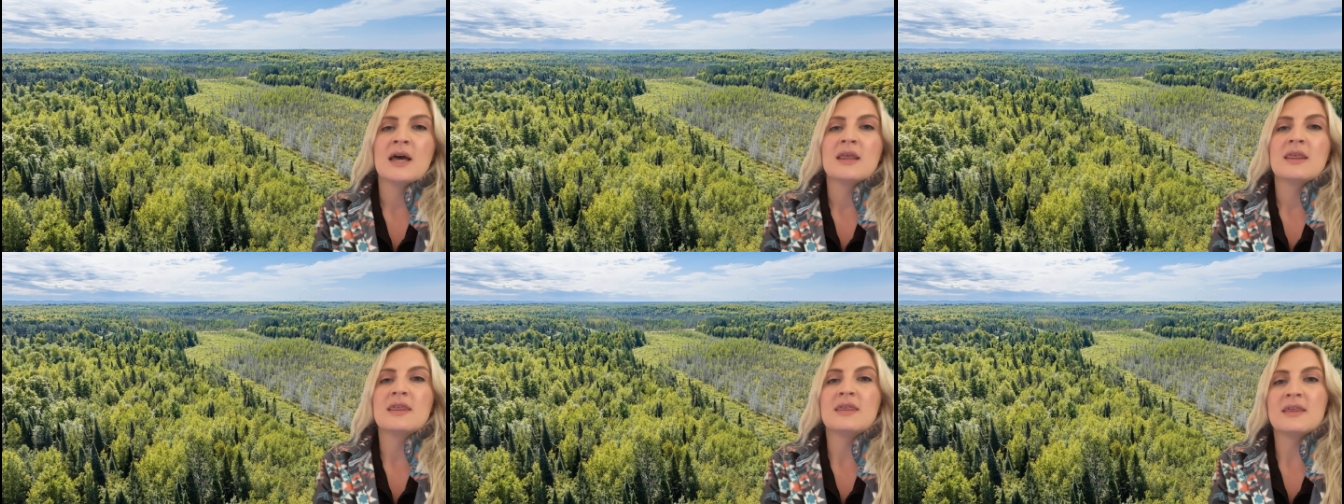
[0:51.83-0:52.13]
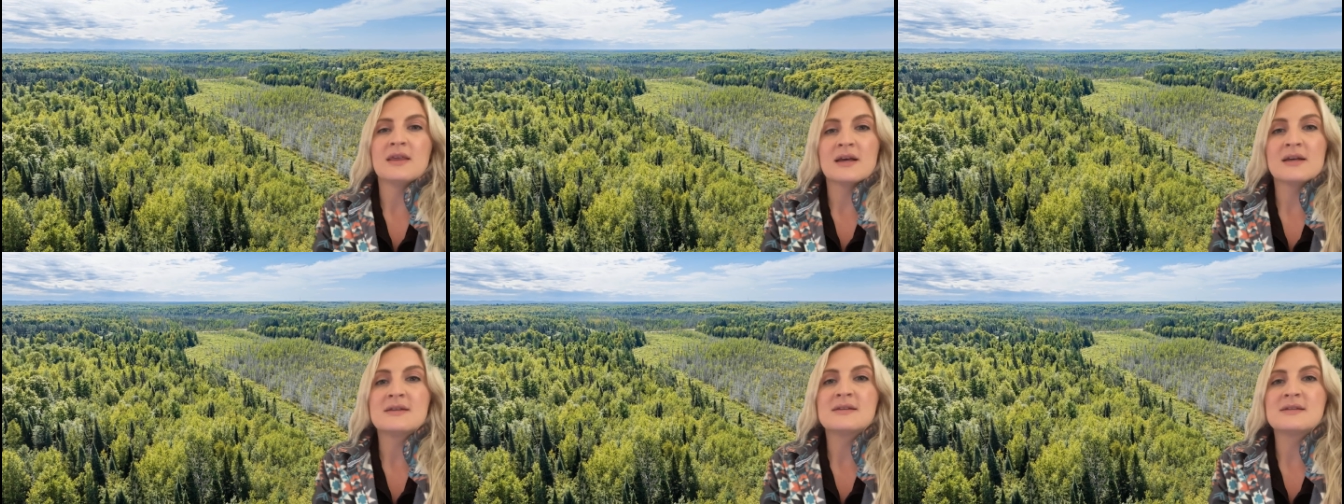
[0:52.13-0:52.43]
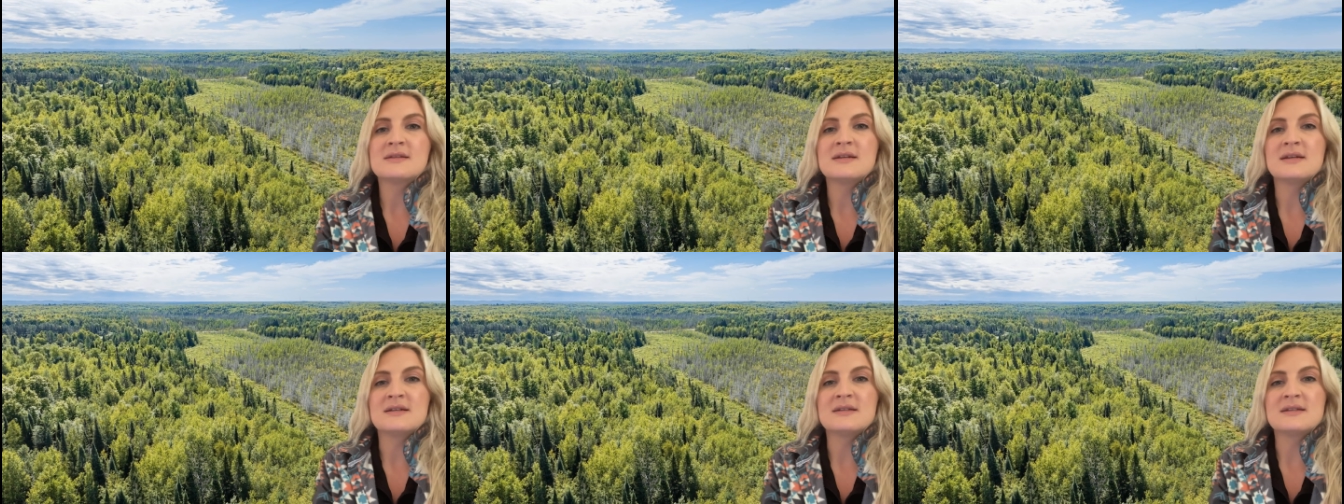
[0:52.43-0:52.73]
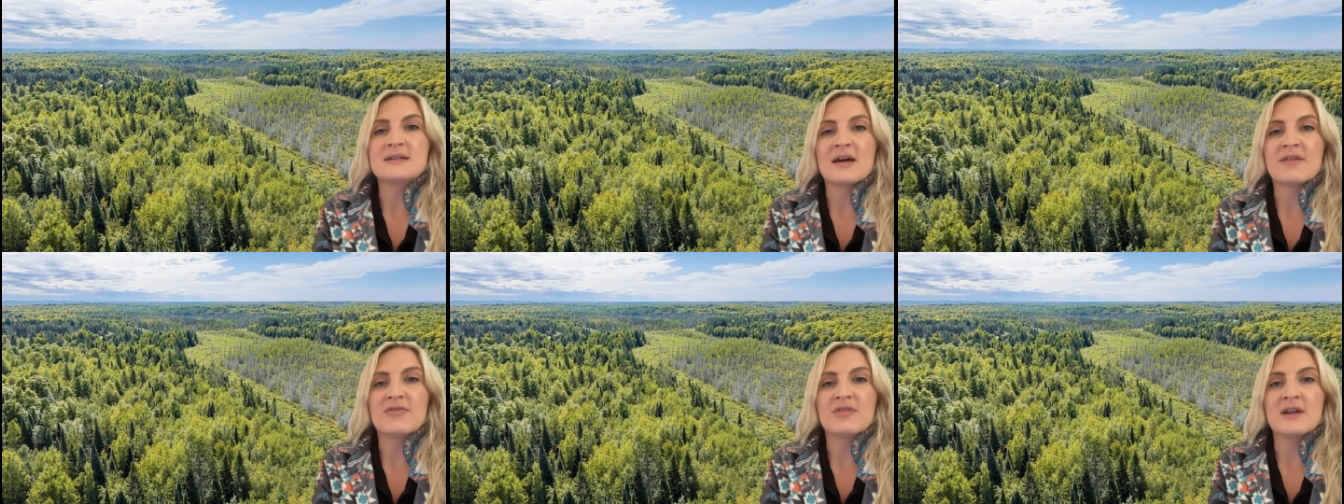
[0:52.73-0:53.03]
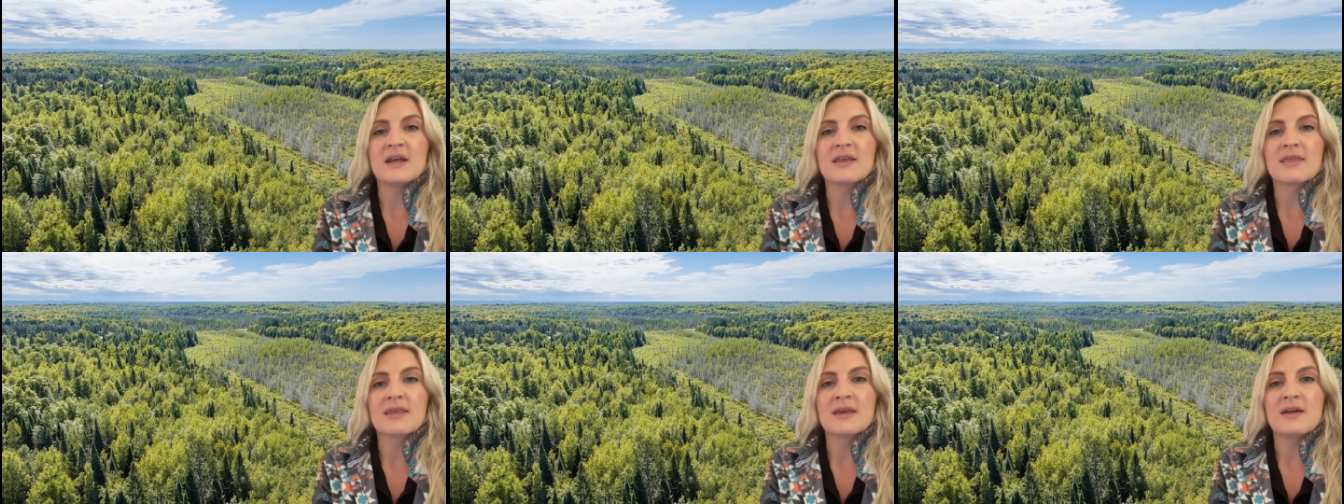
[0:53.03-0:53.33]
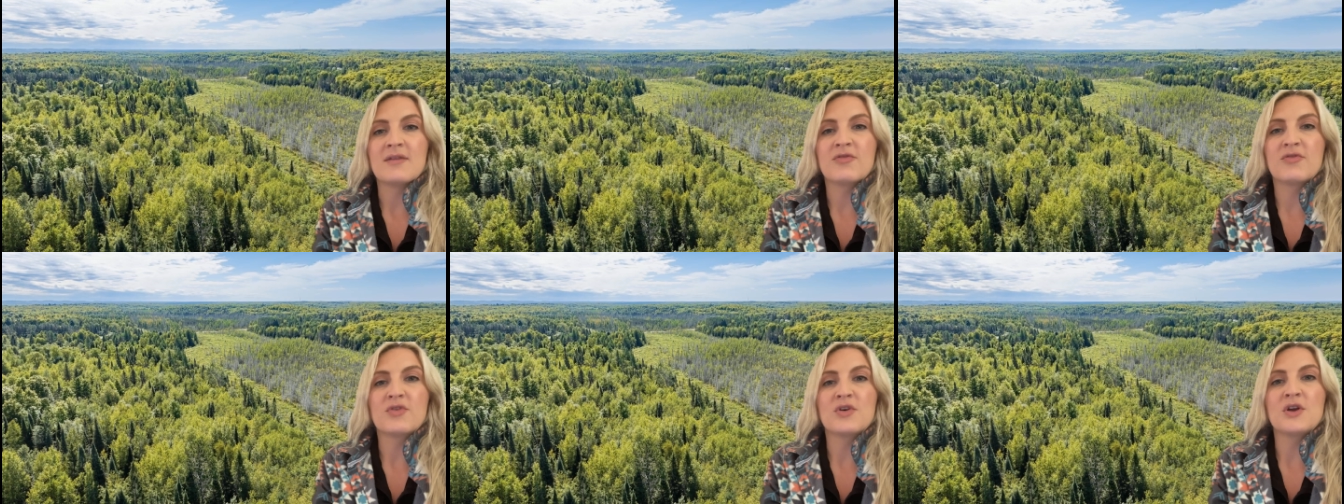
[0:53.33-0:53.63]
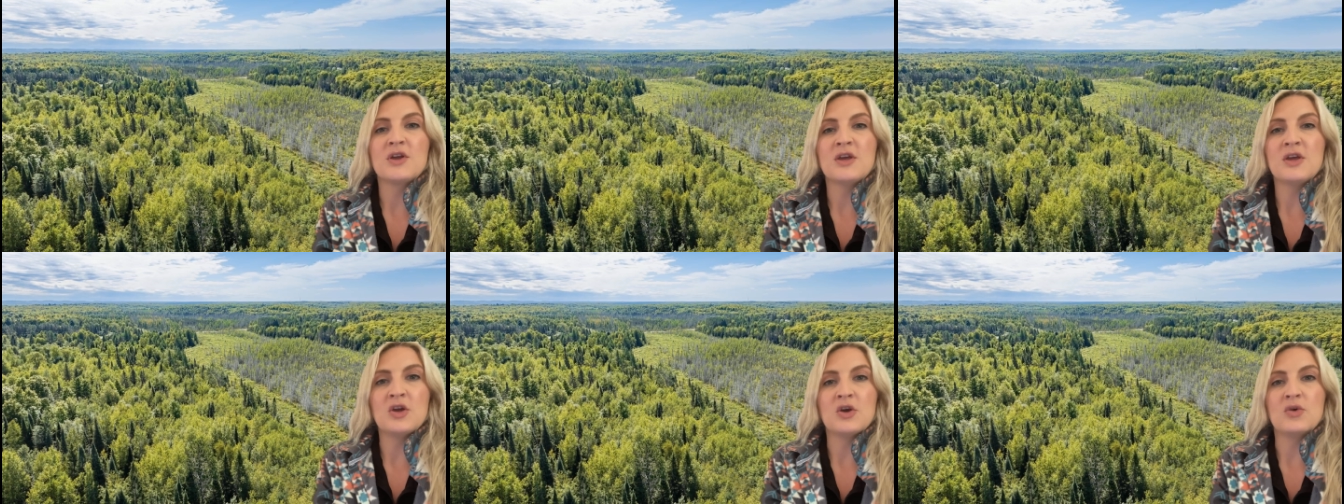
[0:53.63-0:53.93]
this is definitely for
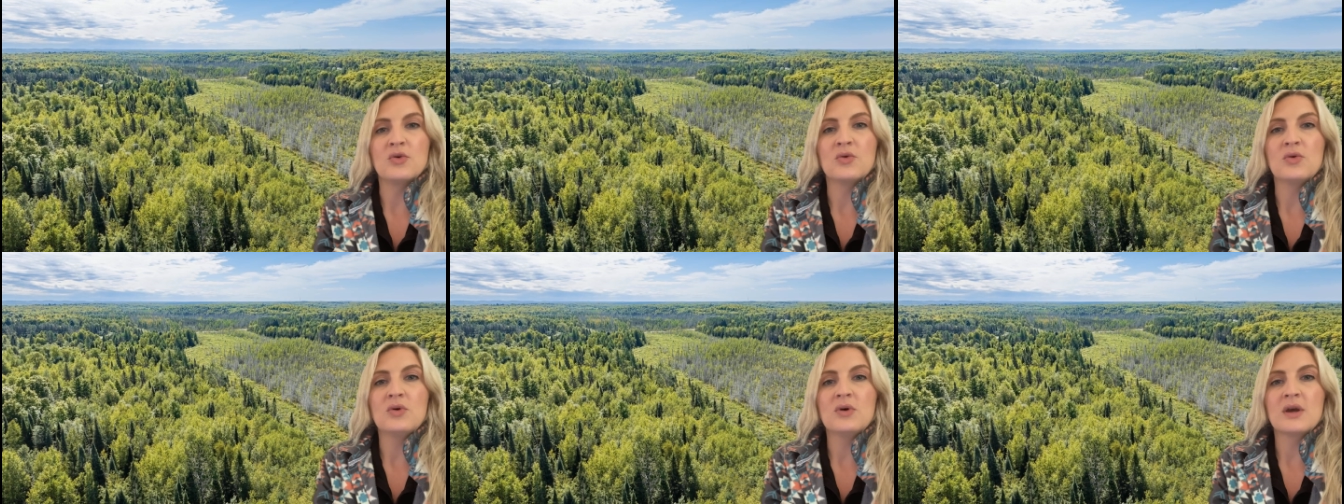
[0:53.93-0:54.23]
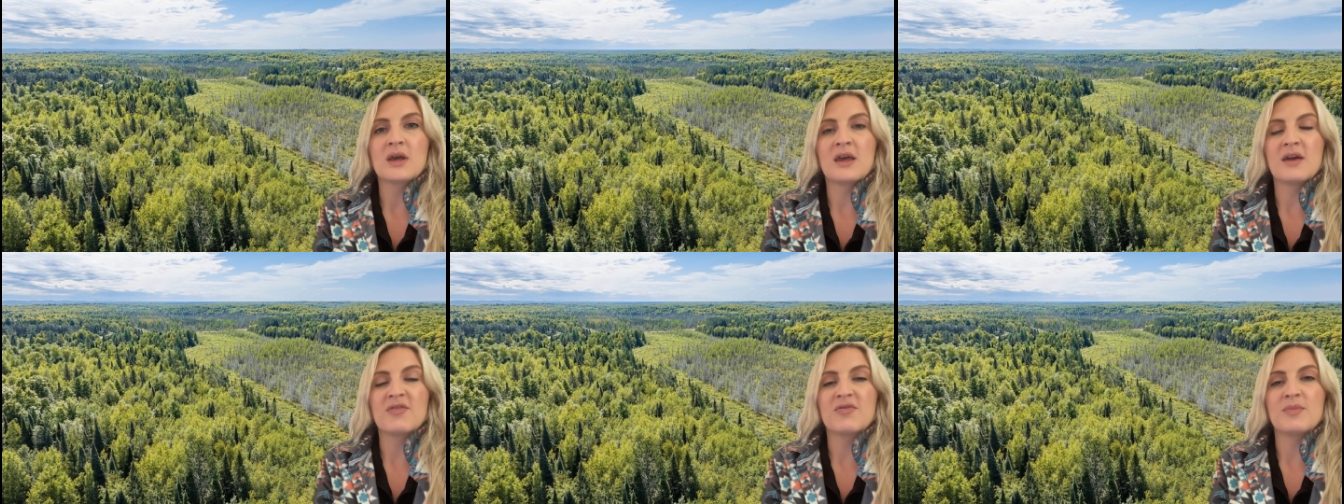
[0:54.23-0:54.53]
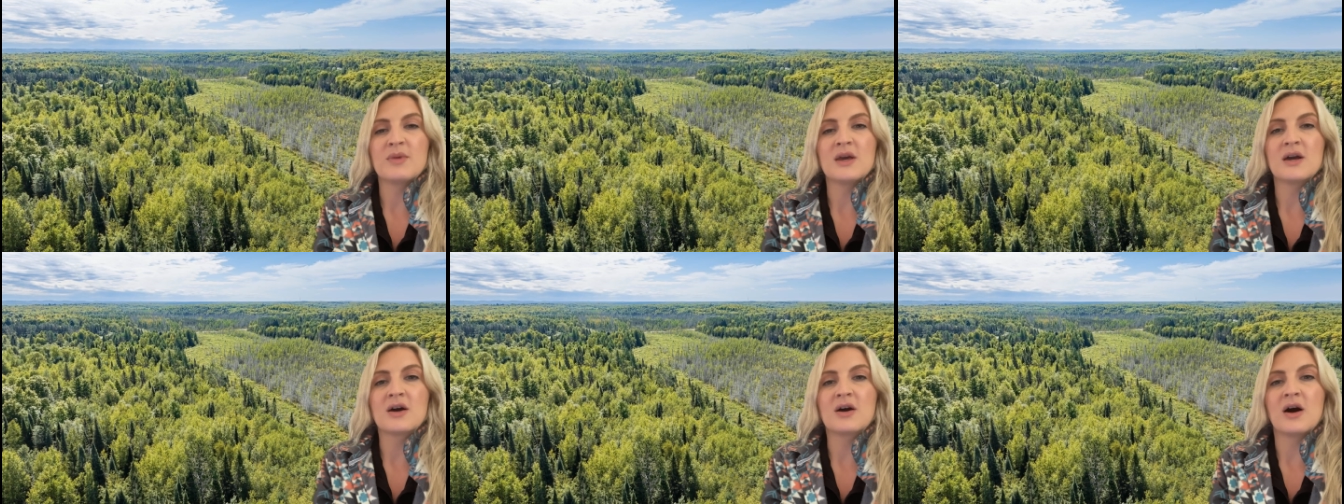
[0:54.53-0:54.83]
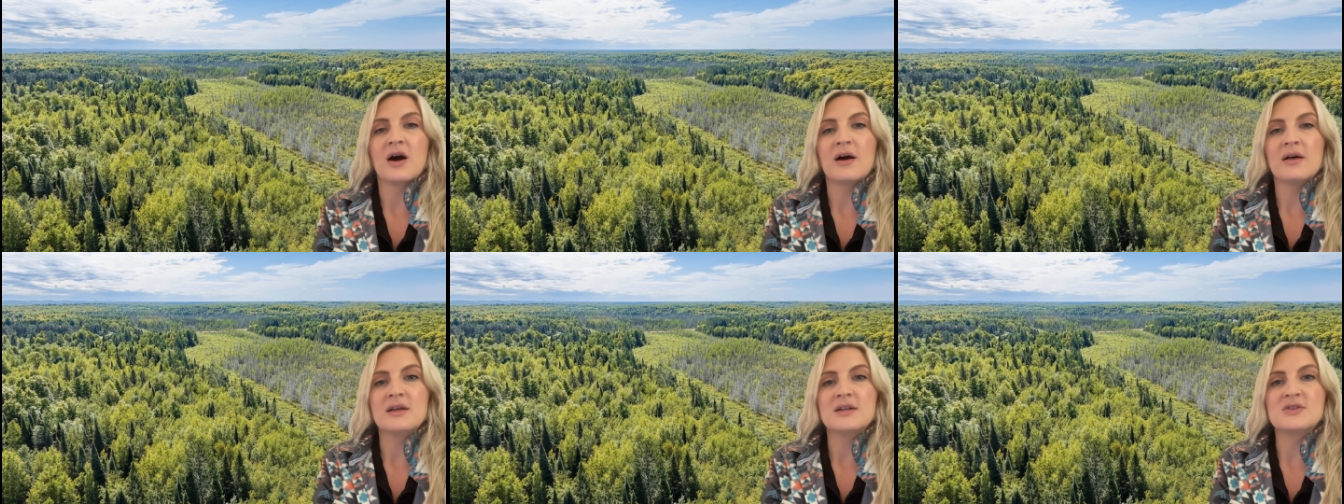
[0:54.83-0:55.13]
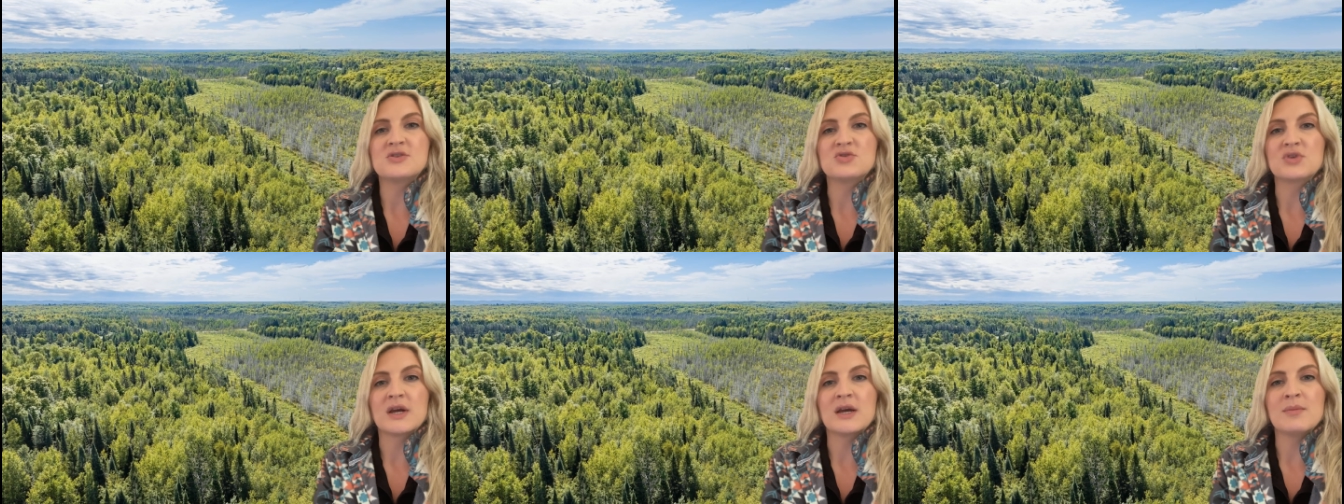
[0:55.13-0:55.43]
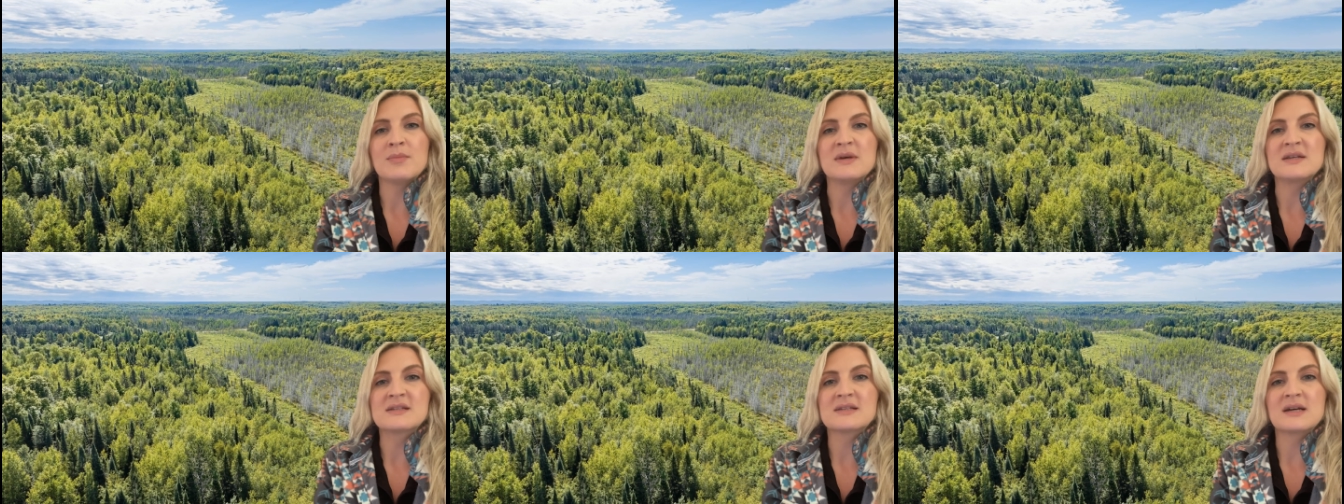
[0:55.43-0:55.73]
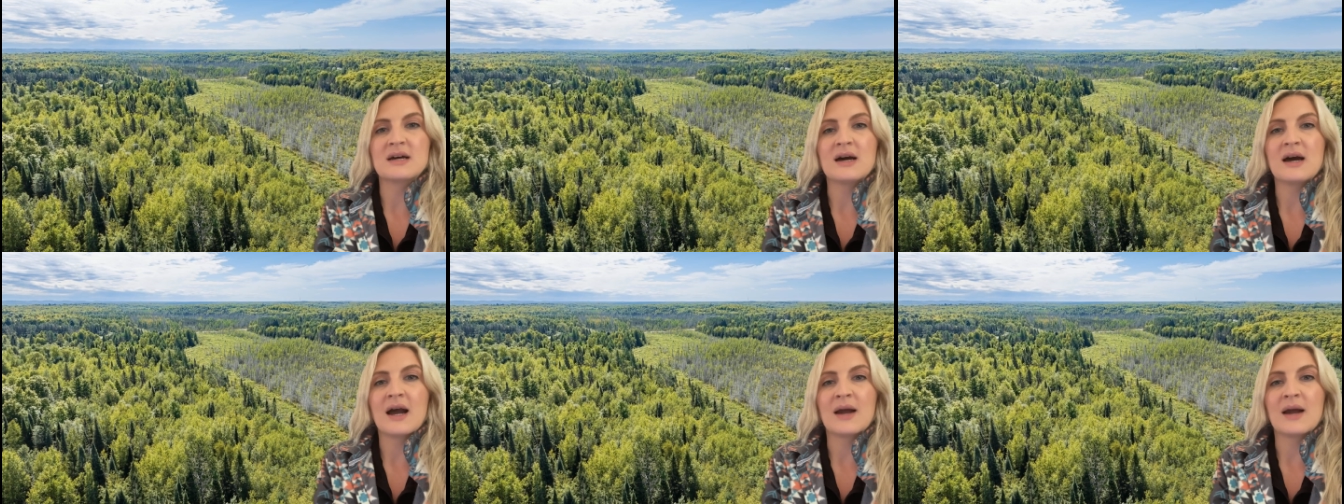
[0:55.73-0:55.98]
you. Give me a call. It's Drea Miska.